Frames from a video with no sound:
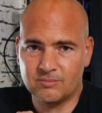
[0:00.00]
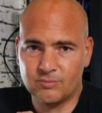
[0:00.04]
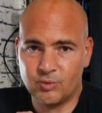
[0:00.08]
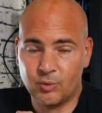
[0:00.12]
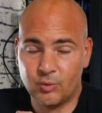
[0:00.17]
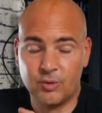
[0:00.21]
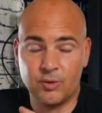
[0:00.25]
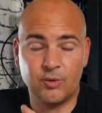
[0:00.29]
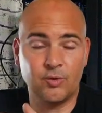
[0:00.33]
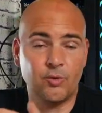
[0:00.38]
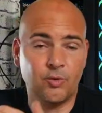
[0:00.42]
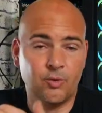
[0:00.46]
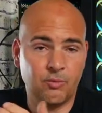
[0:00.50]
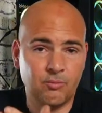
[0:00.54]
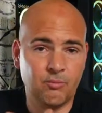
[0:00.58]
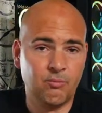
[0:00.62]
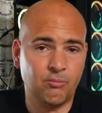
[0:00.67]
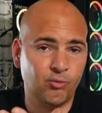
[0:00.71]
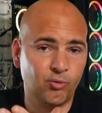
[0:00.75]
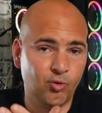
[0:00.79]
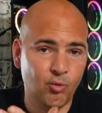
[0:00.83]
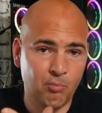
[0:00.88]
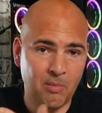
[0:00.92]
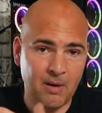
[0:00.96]
or your
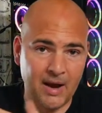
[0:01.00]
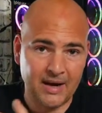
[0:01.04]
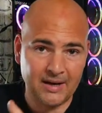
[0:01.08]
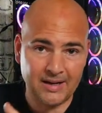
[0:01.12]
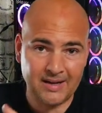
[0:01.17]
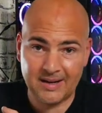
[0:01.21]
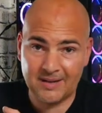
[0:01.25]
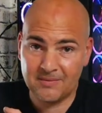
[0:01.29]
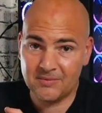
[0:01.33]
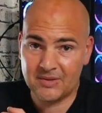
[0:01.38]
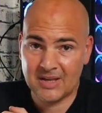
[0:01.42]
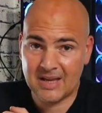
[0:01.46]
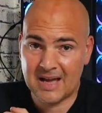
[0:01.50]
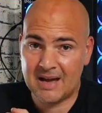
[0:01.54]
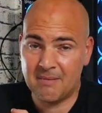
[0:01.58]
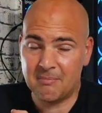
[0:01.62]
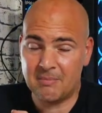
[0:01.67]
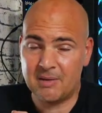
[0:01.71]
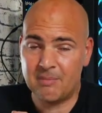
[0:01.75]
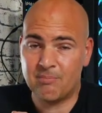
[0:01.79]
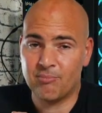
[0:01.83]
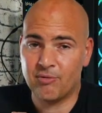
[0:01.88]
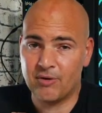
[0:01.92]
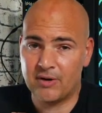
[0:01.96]
broadband can
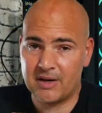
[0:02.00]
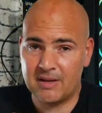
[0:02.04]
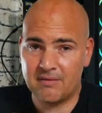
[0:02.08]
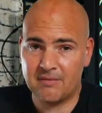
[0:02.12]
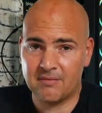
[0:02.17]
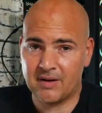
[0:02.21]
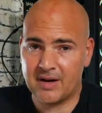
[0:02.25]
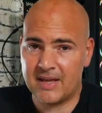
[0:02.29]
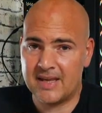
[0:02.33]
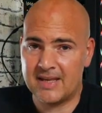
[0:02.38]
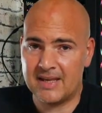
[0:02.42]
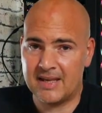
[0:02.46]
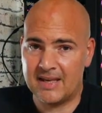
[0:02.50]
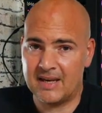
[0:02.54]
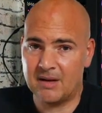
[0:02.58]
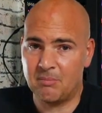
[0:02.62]
be pretty flaky